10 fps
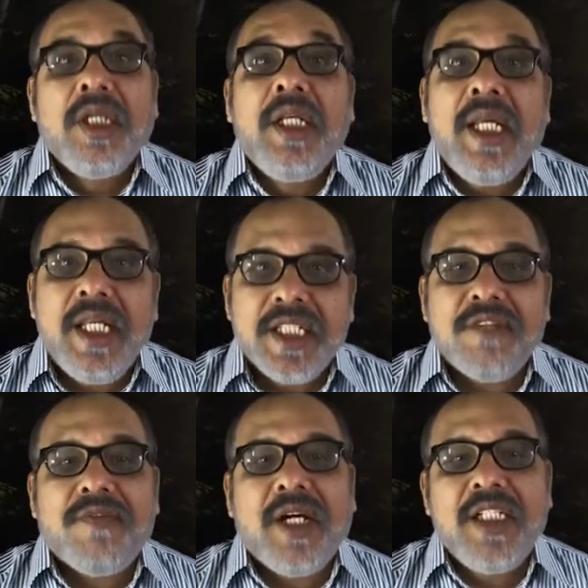Nature
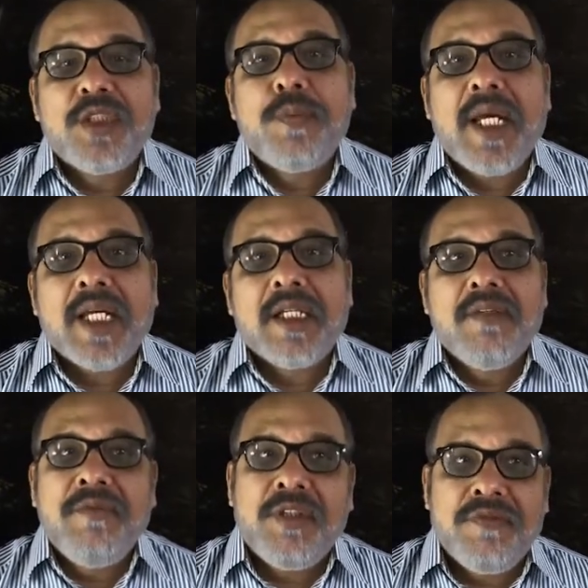fights back
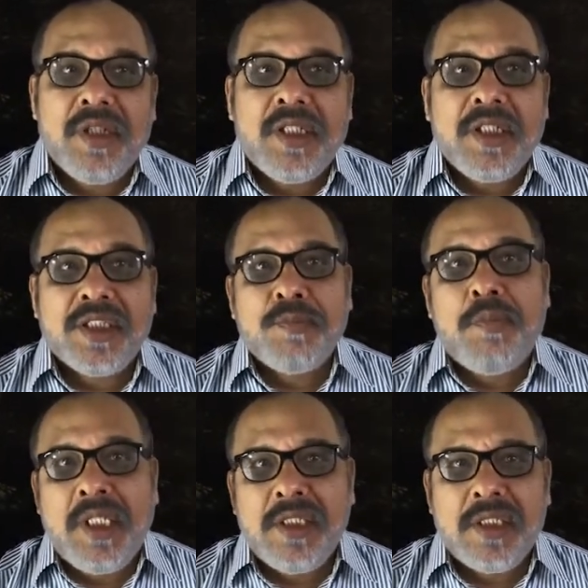with floods,
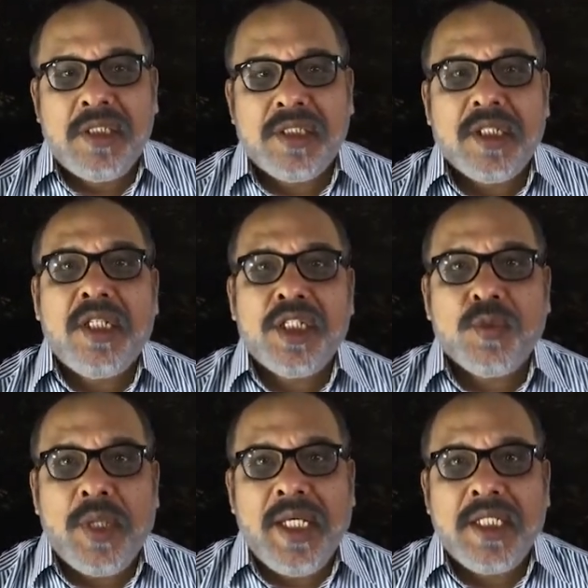blizzards,
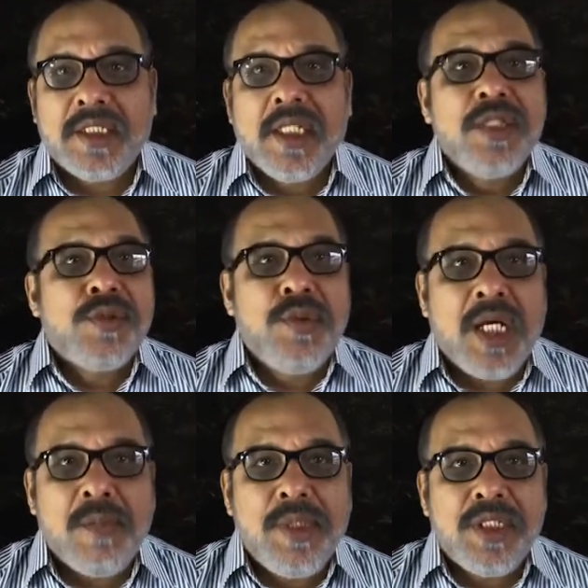earthquakes,
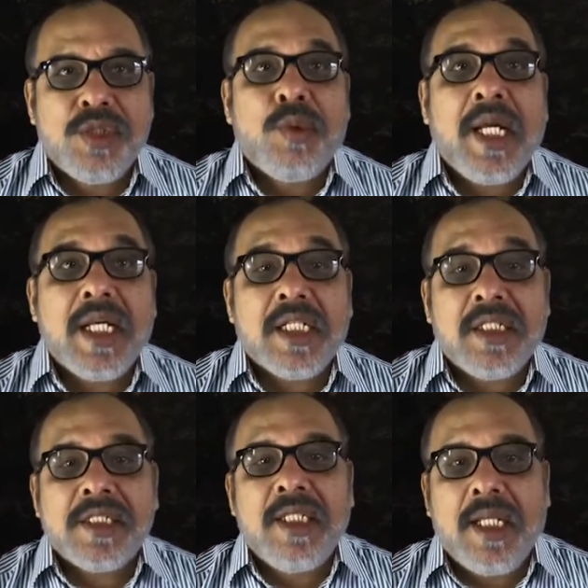tsunamis to get
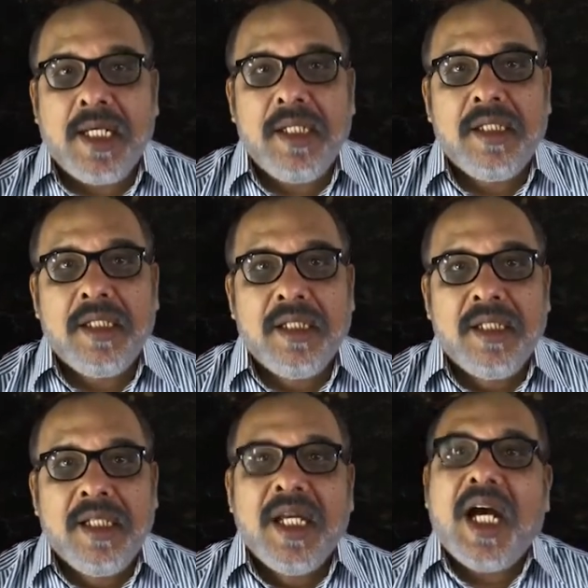us in line.
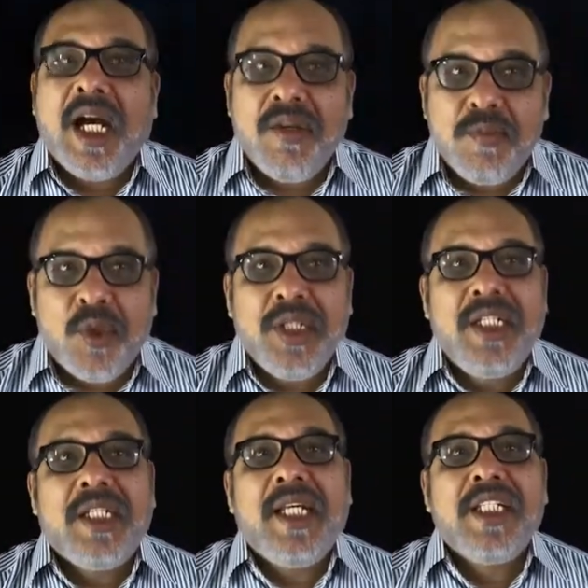Our
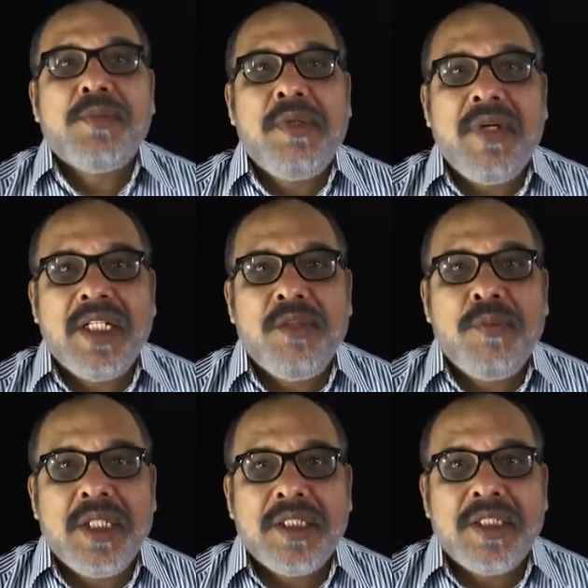body takes preventive
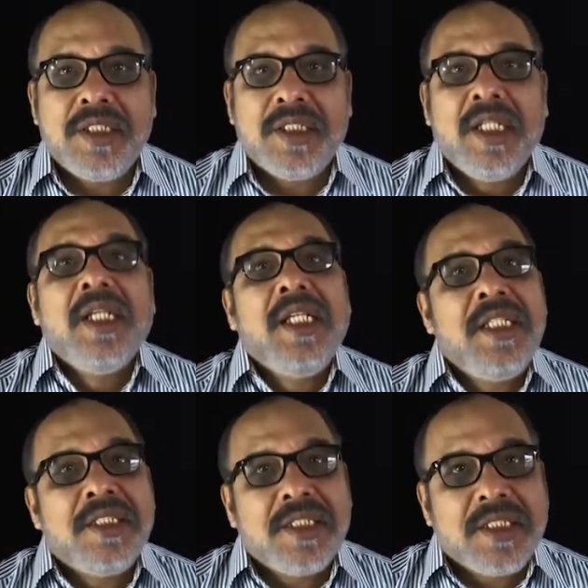measures
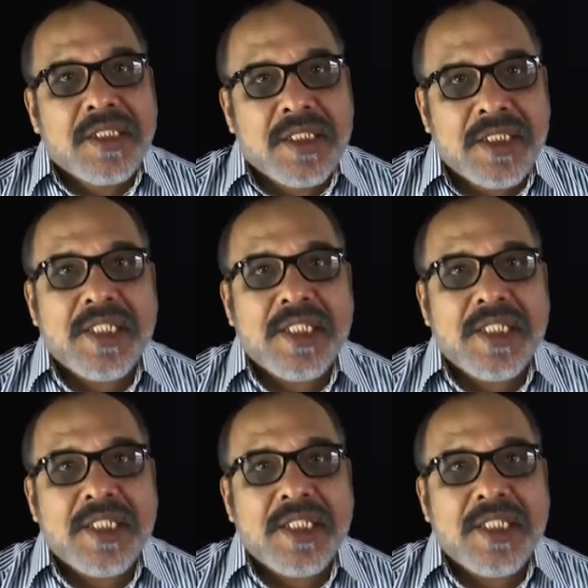such